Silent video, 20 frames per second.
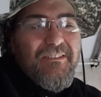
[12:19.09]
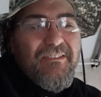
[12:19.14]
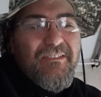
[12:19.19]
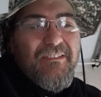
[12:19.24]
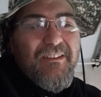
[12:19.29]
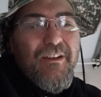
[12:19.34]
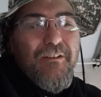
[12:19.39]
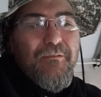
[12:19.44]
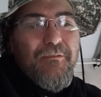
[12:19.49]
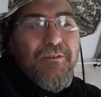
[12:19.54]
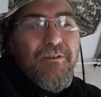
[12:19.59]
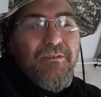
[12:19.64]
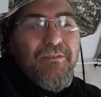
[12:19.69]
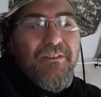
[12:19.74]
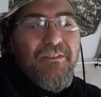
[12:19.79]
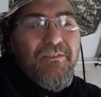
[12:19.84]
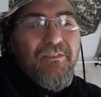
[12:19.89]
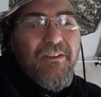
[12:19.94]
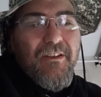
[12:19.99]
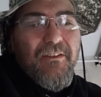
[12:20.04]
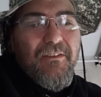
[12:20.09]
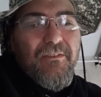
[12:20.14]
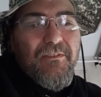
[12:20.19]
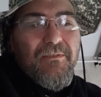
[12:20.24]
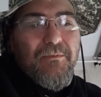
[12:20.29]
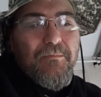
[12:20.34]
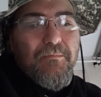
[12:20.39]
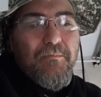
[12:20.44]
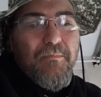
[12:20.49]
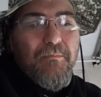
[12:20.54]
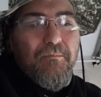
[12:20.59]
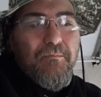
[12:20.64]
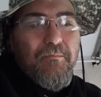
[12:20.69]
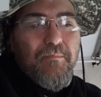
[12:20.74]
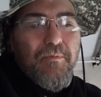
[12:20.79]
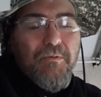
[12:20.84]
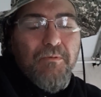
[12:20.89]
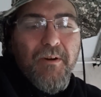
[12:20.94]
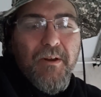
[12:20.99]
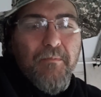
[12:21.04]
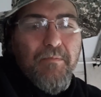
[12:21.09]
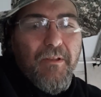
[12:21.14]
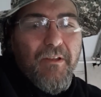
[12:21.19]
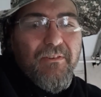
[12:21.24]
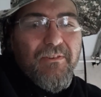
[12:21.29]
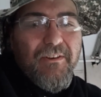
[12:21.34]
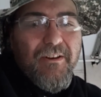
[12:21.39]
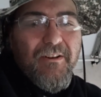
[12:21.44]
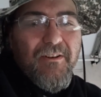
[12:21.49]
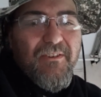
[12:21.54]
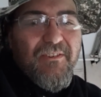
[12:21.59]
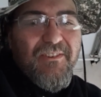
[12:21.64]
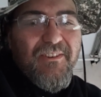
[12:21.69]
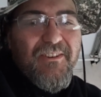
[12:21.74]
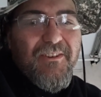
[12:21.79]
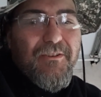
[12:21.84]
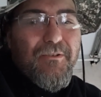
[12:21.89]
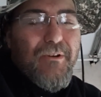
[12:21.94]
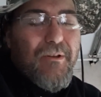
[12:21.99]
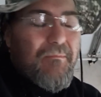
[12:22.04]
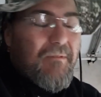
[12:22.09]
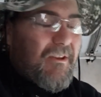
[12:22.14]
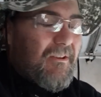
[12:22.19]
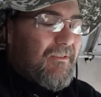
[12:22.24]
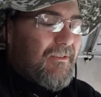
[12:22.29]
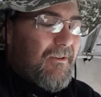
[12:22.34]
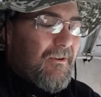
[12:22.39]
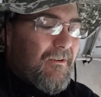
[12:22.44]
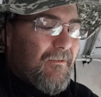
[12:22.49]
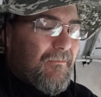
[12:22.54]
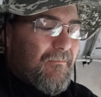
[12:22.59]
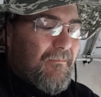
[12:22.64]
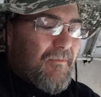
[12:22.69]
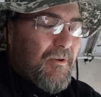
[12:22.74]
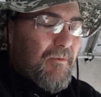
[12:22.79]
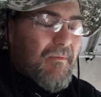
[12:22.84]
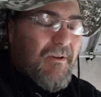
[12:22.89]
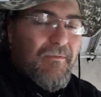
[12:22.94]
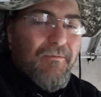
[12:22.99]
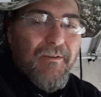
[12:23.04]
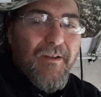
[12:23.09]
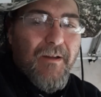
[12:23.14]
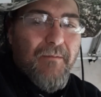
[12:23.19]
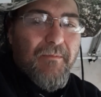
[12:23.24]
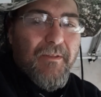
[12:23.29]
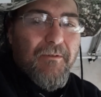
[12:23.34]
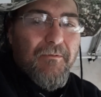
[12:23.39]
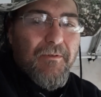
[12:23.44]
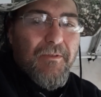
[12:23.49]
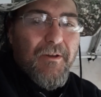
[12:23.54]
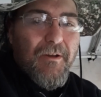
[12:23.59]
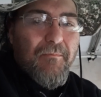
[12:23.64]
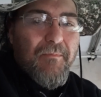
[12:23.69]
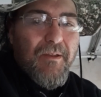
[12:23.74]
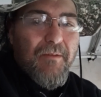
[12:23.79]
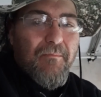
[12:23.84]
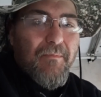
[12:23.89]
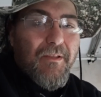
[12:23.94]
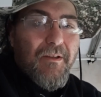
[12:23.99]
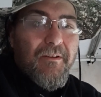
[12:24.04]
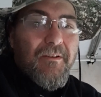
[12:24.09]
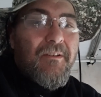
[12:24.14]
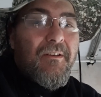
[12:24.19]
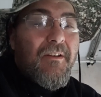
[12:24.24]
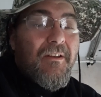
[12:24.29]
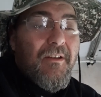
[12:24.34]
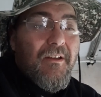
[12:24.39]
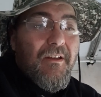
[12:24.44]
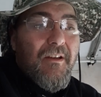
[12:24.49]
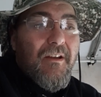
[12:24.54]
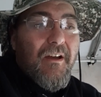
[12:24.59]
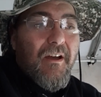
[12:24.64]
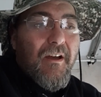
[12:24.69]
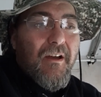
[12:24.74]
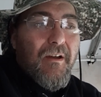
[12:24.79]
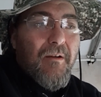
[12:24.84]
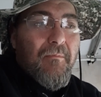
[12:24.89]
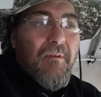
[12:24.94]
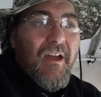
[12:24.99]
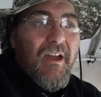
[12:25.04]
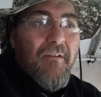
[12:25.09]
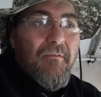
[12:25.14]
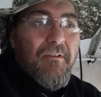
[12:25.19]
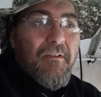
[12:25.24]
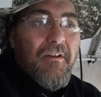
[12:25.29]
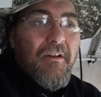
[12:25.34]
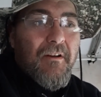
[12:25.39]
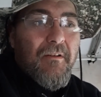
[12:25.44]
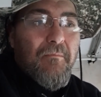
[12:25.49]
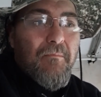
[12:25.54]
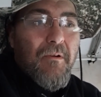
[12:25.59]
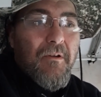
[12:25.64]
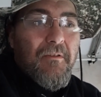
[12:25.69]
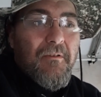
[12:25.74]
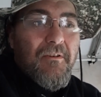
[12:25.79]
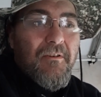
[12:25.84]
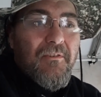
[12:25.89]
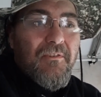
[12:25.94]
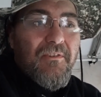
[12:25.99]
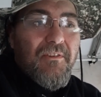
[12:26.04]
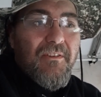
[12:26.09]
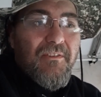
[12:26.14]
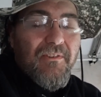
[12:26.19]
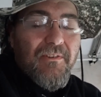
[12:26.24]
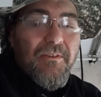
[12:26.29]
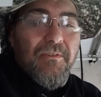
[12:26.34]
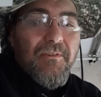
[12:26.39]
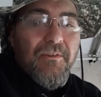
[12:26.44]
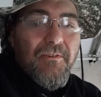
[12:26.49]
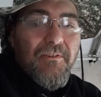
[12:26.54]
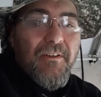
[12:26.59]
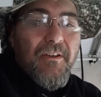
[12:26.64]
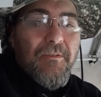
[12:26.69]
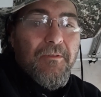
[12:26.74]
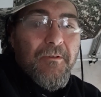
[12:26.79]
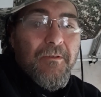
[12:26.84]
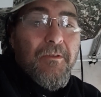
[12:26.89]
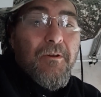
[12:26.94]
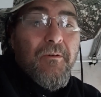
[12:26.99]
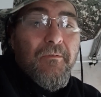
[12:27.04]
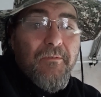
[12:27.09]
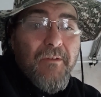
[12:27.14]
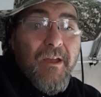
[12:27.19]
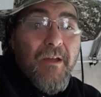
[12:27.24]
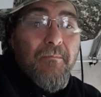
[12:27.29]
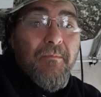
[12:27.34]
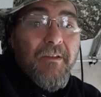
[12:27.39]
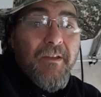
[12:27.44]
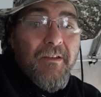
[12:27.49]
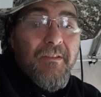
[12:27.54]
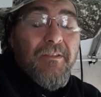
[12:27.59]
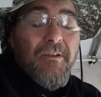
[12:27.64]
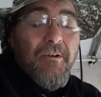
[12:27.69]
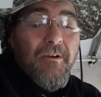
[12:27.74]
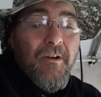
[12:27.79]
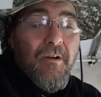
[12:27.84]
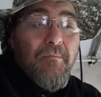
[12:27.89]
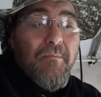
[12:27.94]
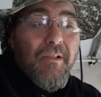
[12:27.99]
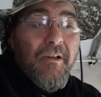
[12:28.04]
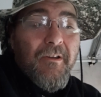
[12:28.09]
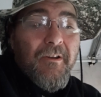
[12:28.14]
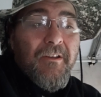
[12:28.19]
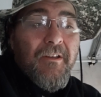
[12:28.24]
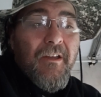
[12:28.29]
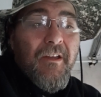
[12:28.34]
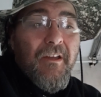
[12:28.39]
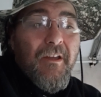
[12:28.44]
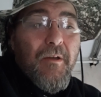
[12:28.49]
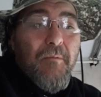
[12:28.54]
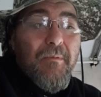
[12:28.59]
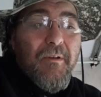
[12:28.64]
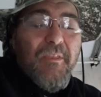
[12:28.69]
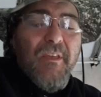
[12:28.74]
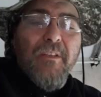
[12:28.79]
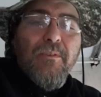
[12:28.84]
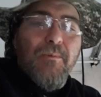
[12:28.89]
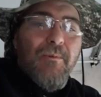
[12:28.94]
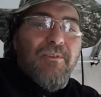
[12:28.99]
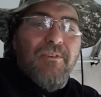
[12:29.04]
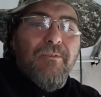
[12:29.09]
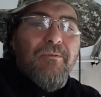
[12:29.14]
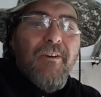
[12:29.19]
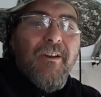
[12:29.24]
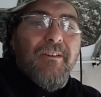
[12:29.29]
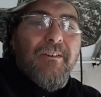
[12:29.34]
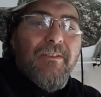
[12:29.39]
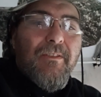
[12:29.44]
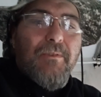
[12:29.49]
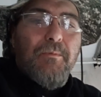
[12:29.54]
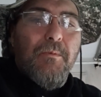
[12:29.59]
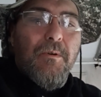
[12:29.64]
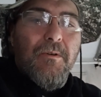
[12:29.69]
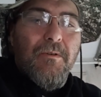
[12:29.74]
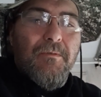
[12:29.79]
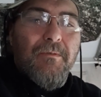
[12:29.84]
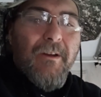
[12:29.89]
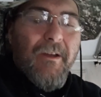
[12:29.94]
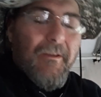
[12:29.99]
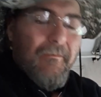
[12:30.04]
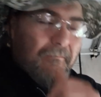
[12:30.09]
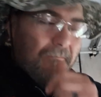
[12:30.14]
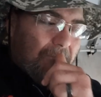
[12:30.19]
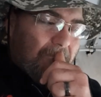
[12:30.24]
I've known these guys 20 plus years. You know what I mean? They're my family without being blood. I have a lot of brothers and sisters out there that are family and they're not blood. But that's what you find in this world, right?